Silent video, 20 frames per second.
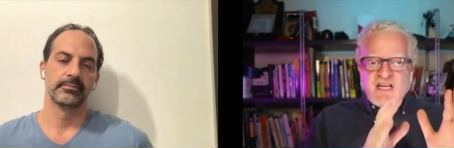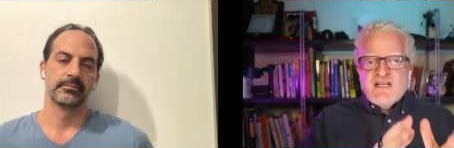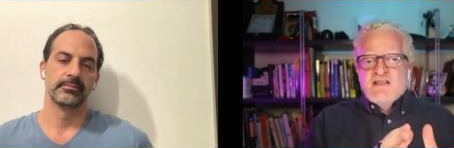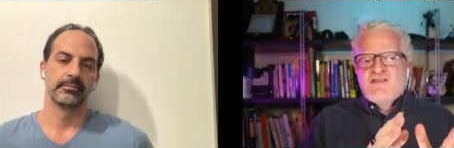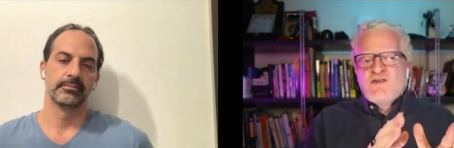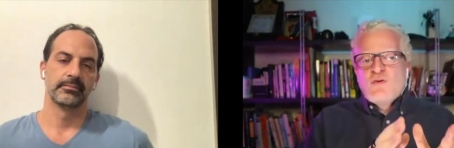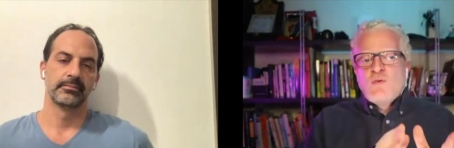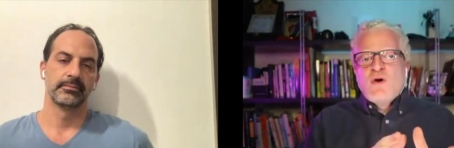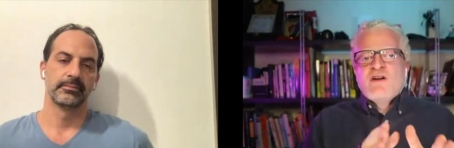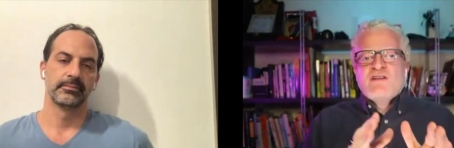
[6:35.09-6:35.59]

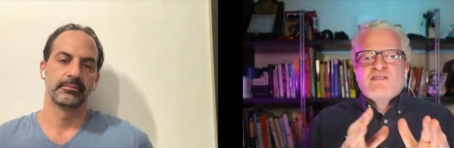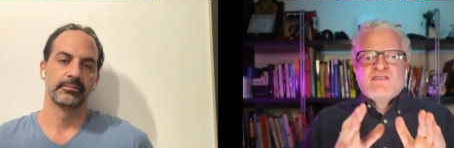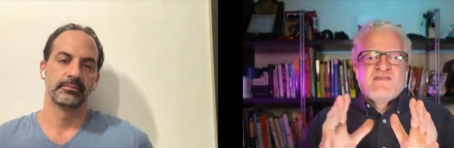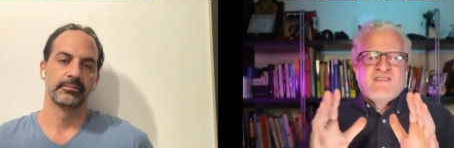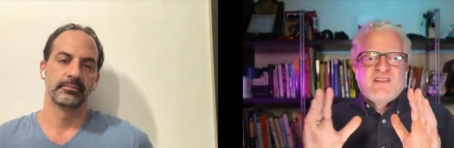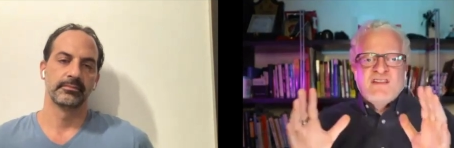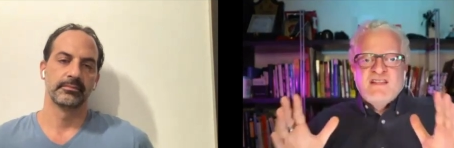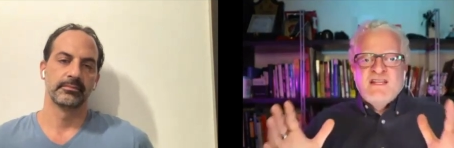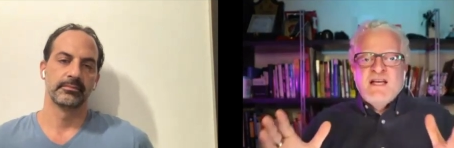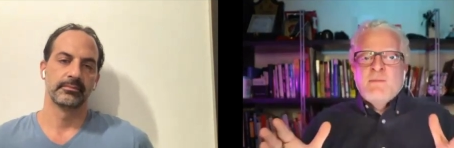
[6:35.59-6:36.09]
Speaker 1: is awareness of
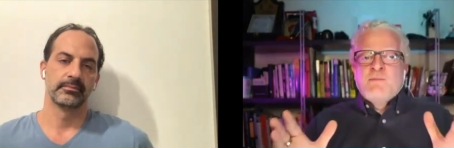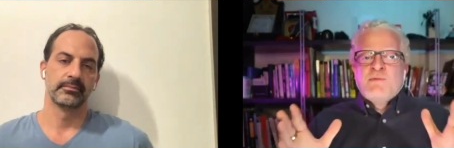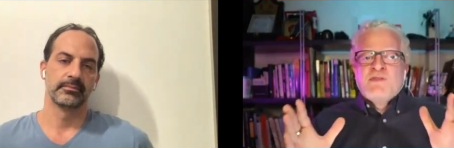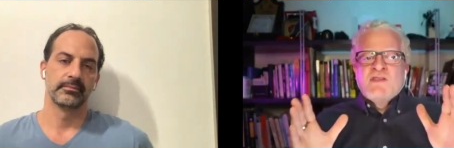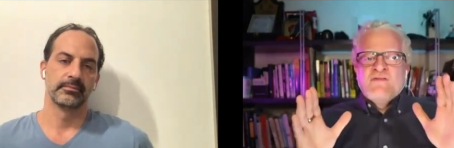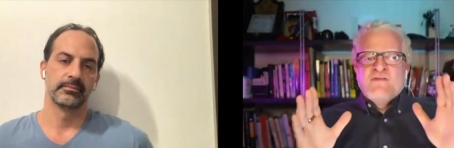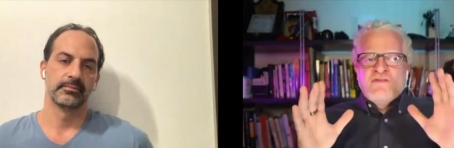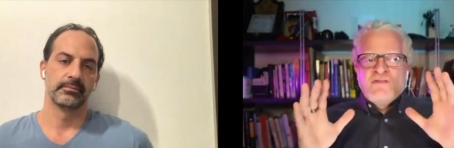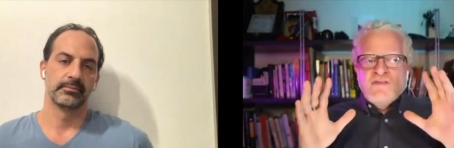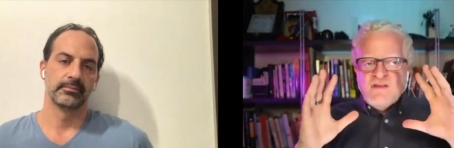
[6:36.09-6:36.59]
the depth
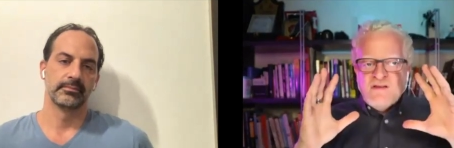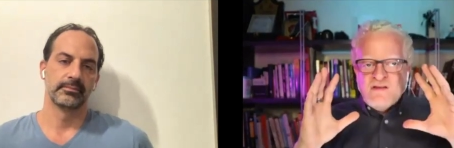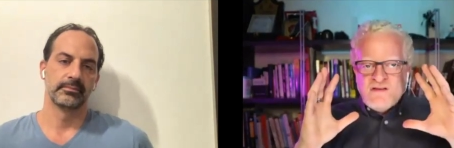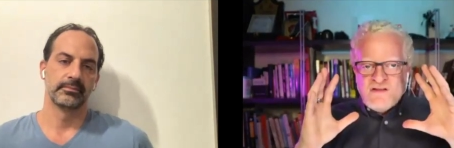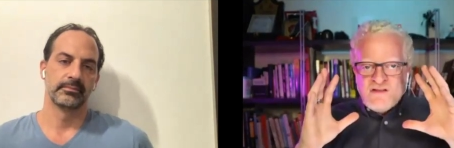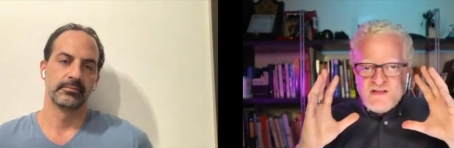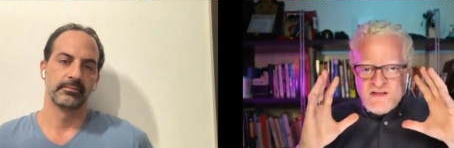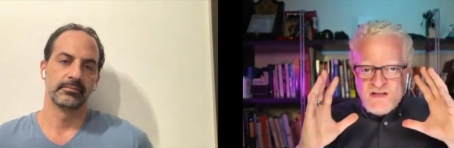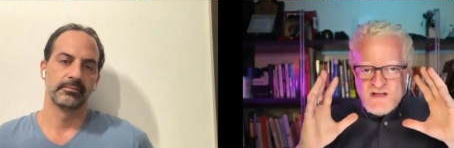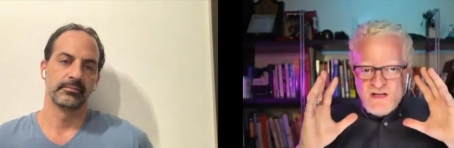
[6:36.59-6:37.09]
of the
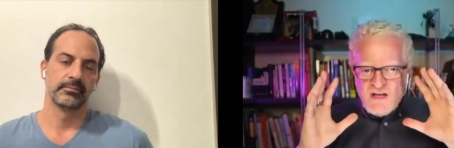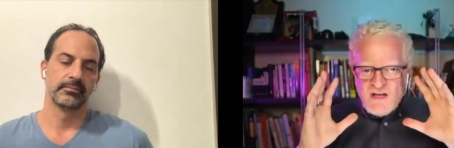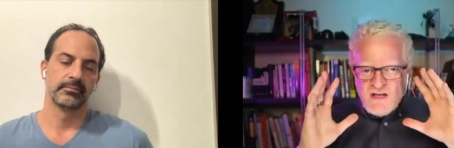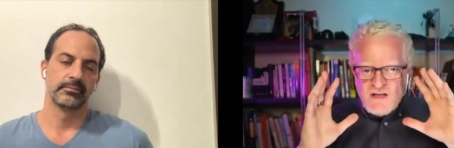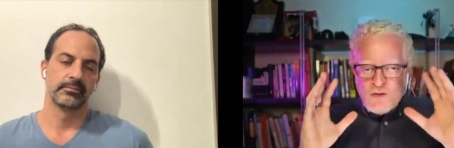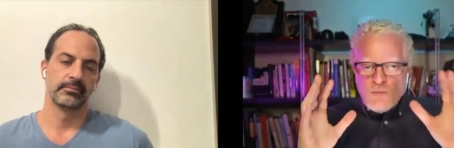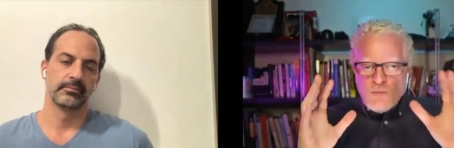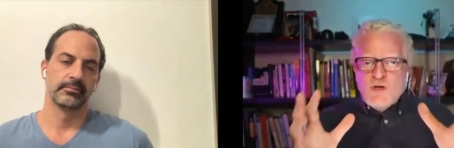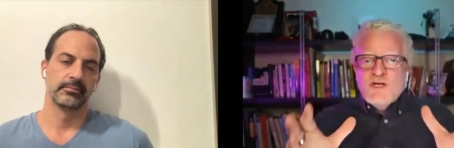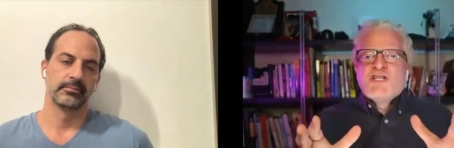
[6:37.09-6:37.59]
the
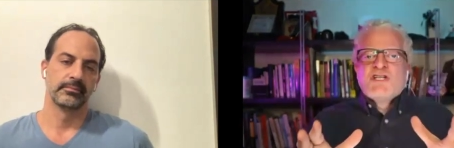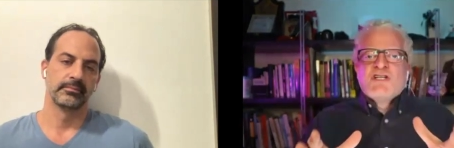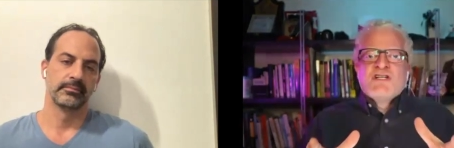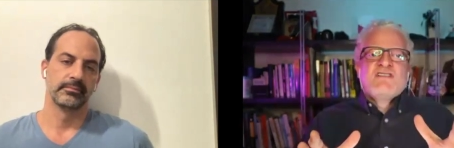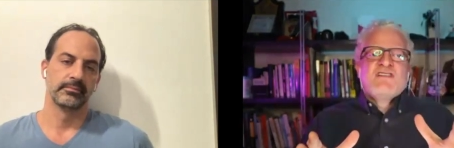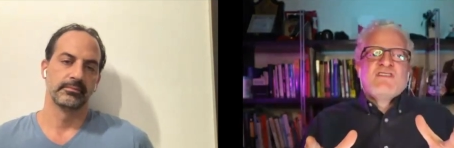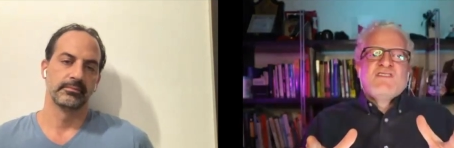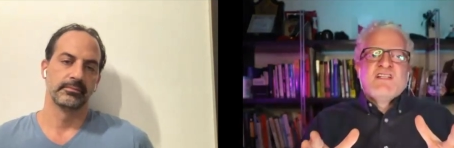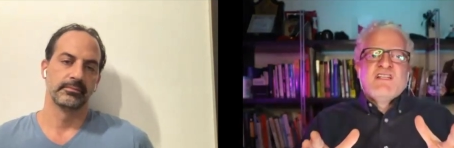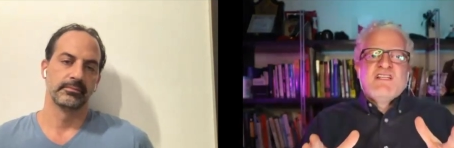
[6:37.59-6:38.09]
the
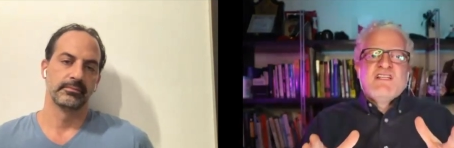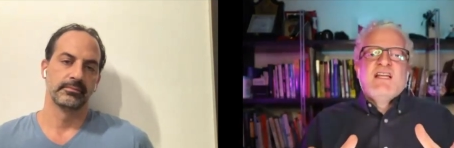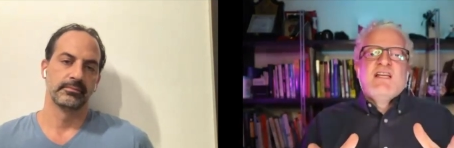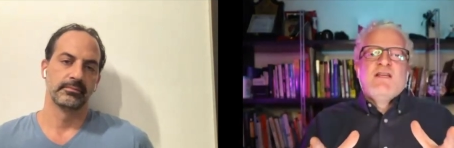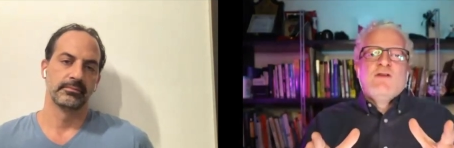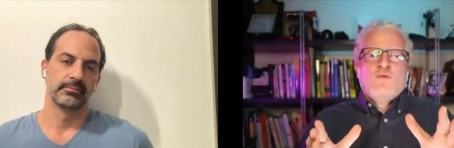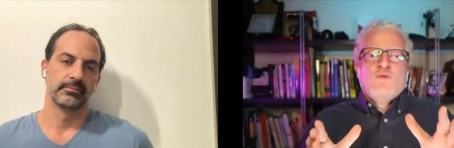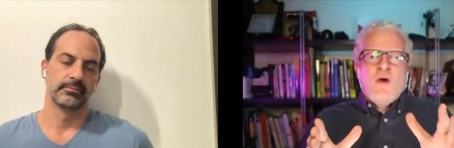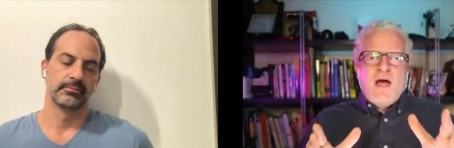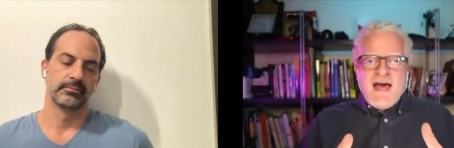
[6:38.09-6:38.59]
richness of the data
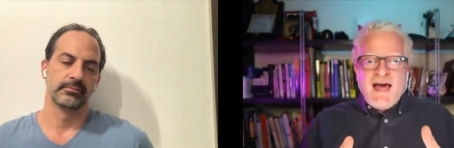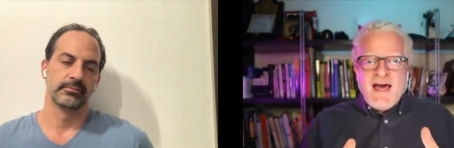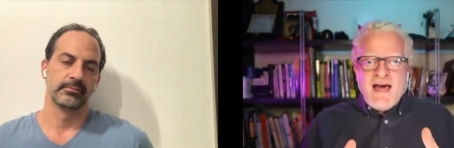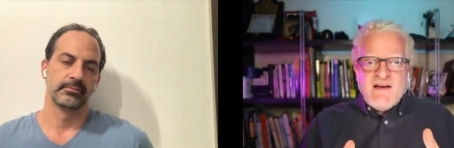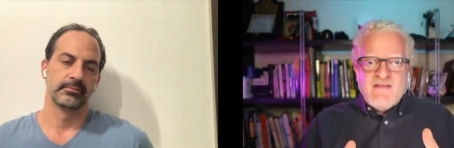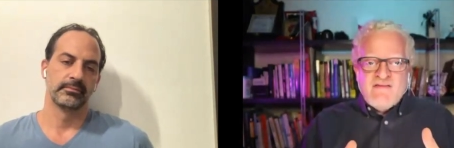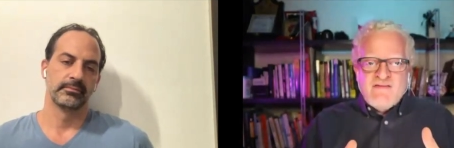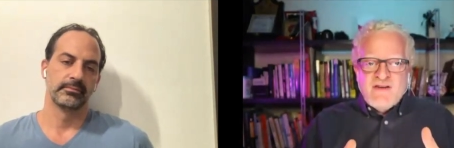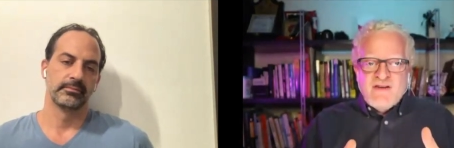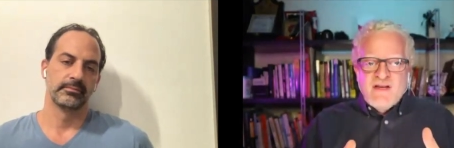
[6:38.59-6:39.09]
you
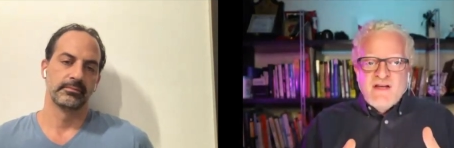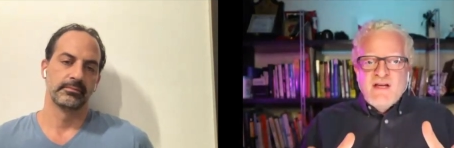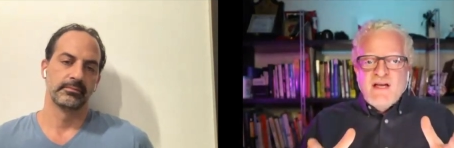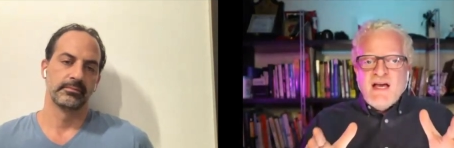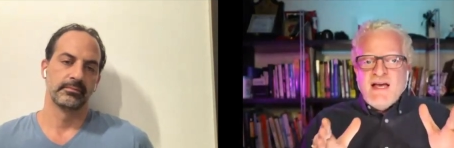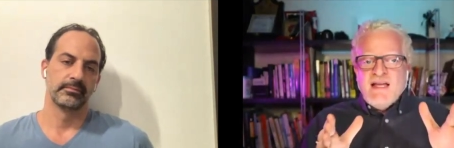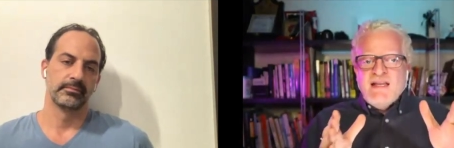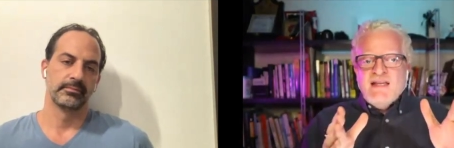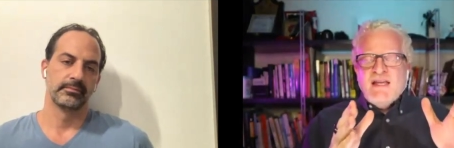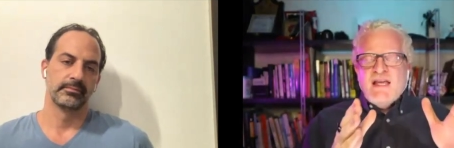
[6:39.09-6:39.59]
have,
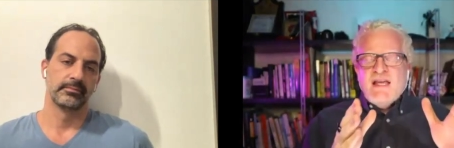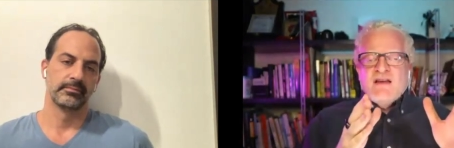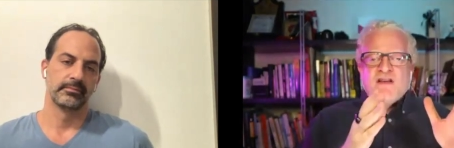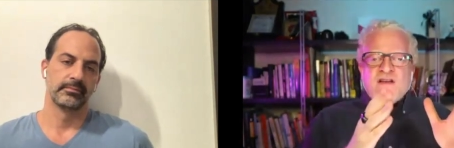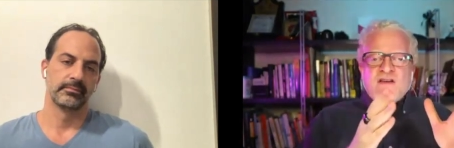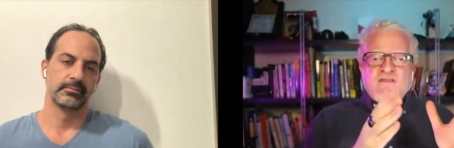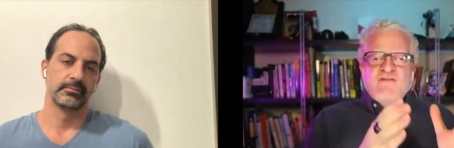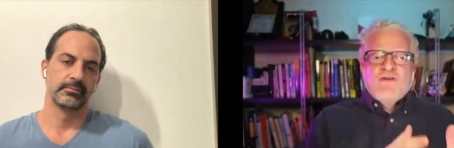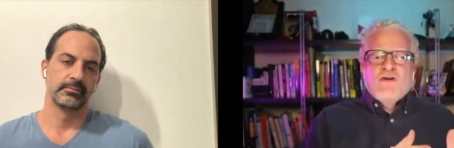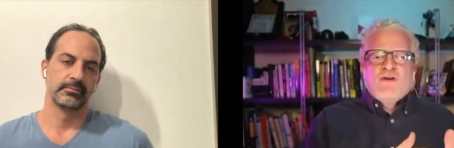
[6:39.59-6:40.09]
and then
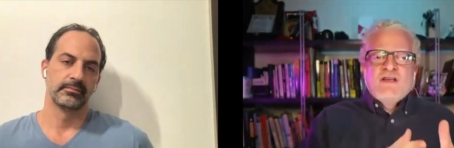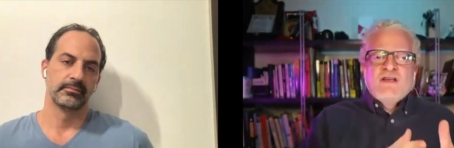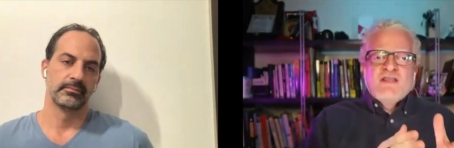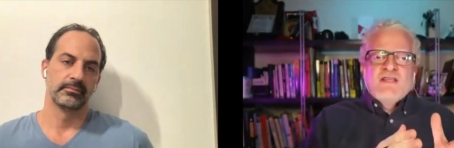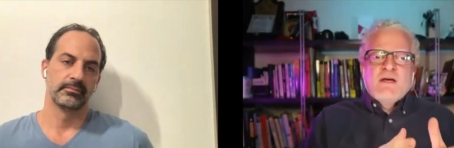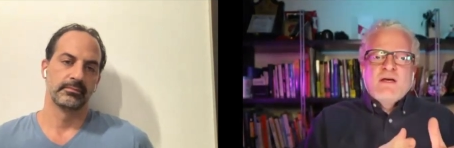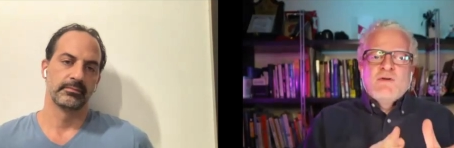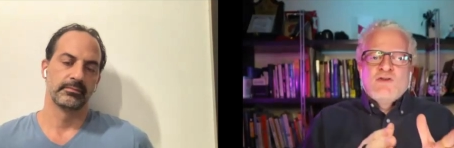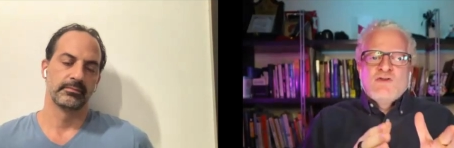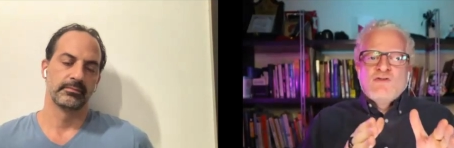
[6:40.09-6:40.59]
converting
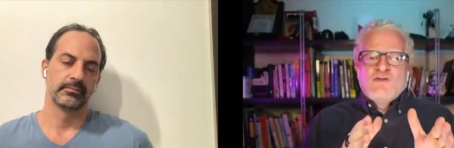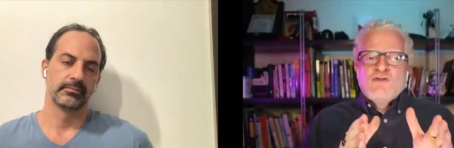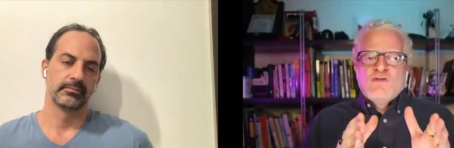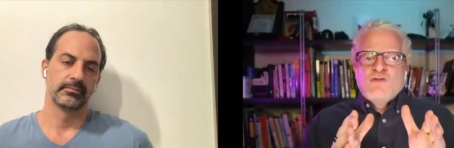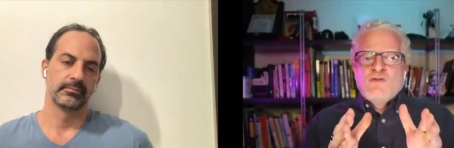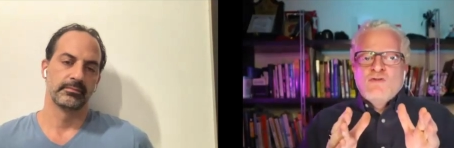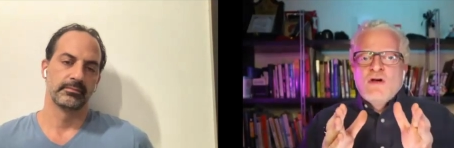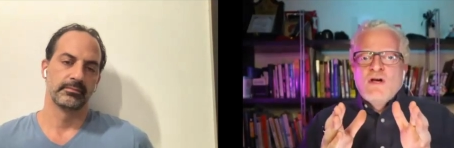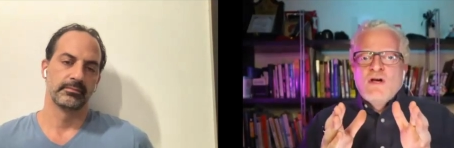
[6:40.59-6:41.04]
them into